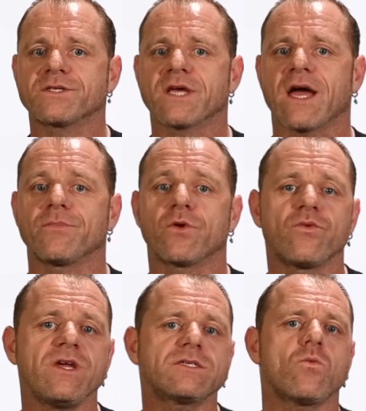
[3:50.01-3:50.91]
time. The
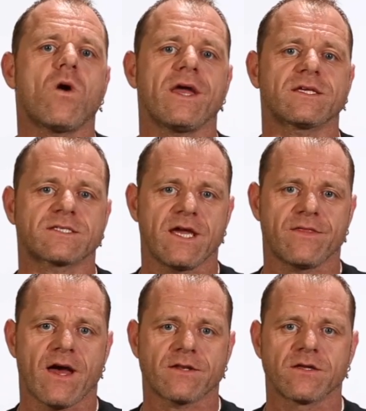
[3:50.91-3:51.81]
reason why I say
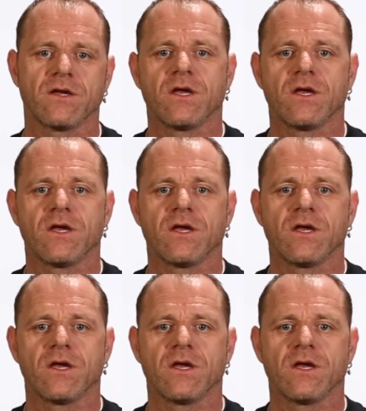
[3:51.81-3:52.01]
that,